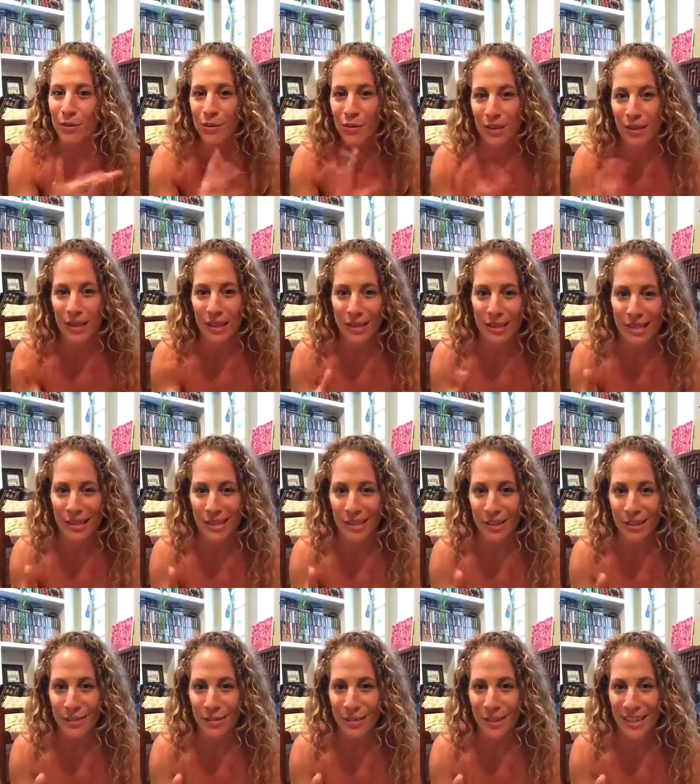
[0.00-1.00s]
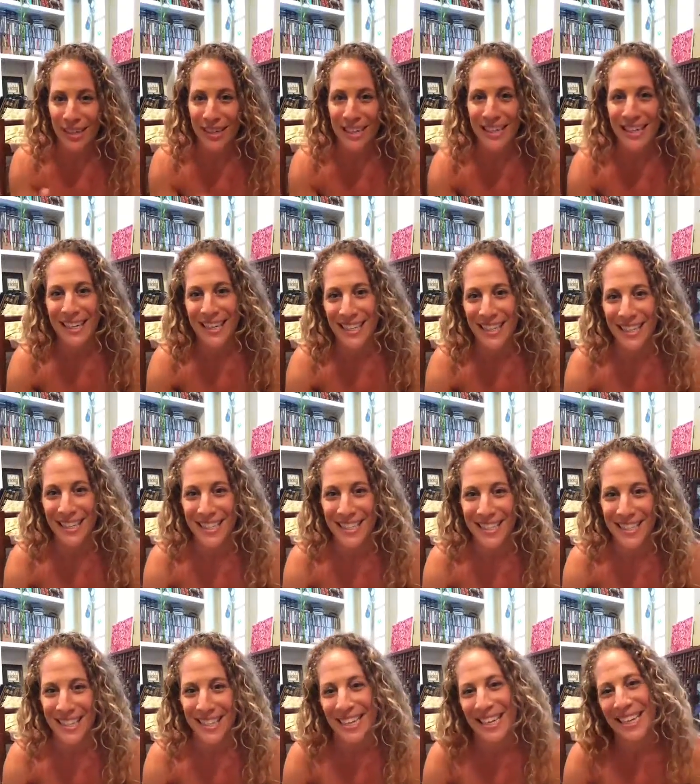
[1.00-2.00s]
enjoy this kind of rainy, kind of
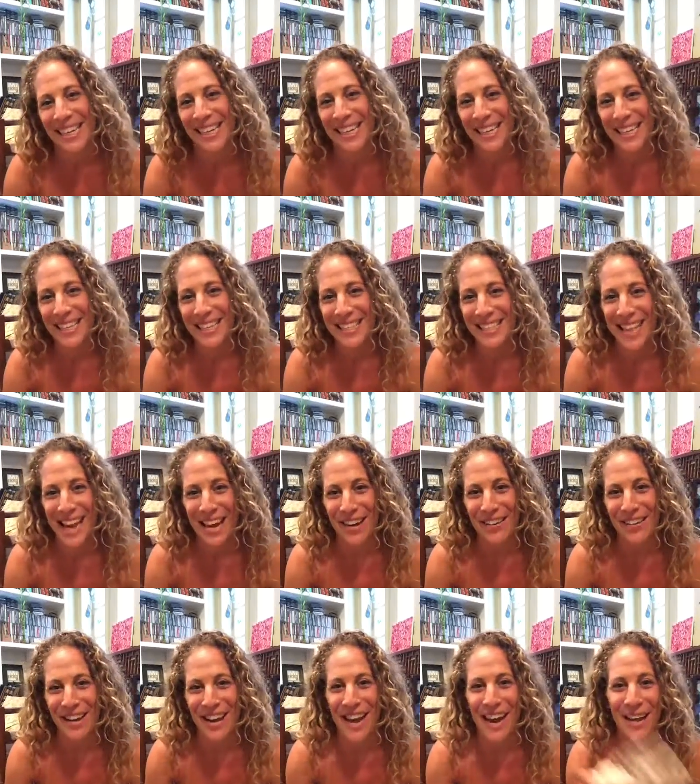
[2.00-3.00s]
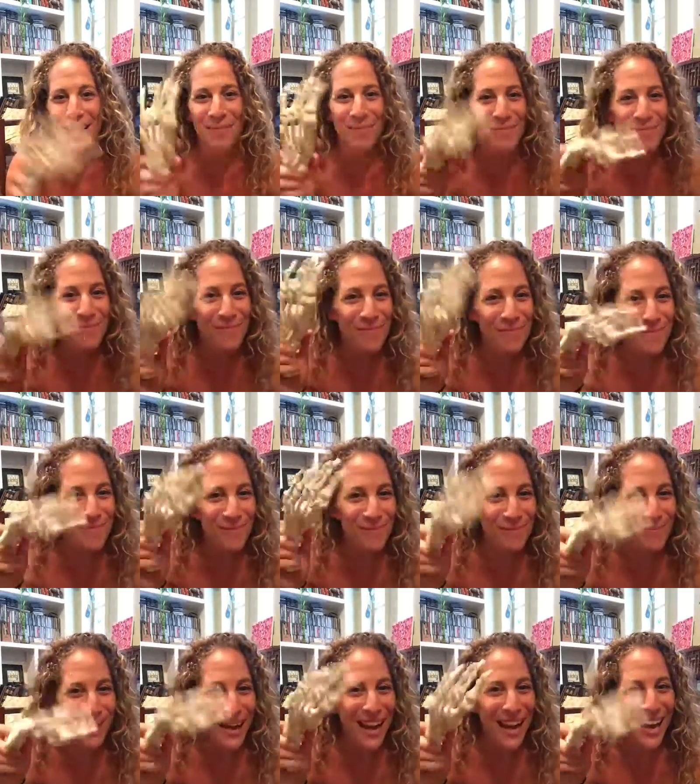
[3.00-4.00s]
sunny Saturday.
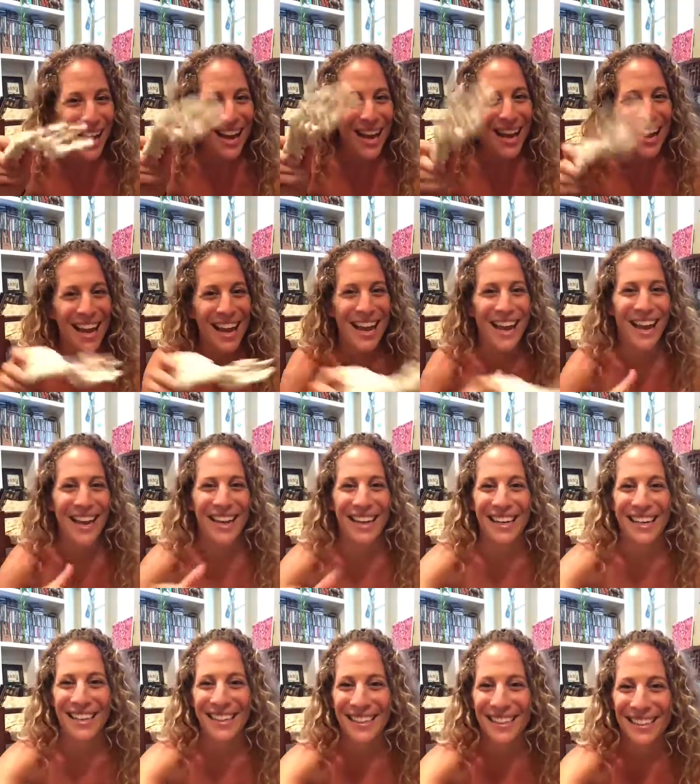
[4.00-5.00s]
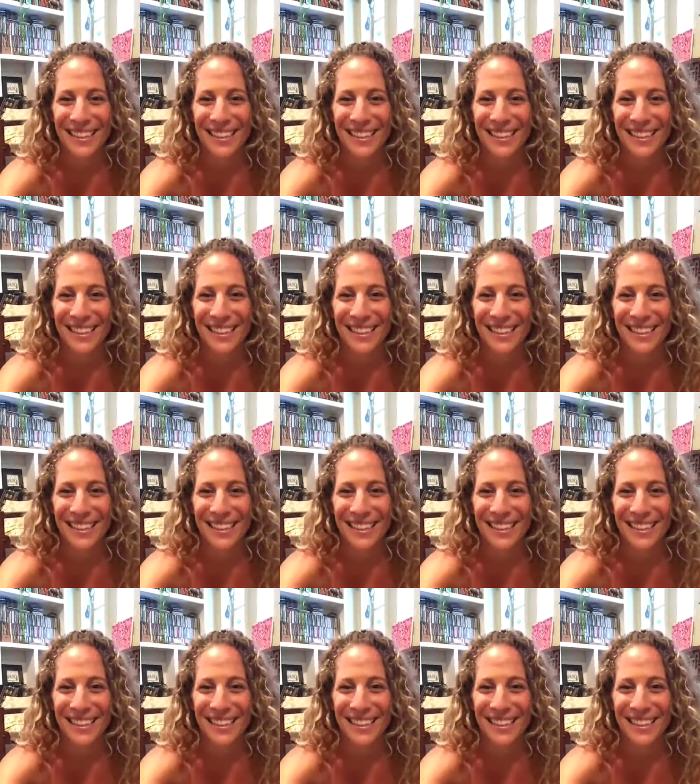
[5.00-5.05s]
Bye.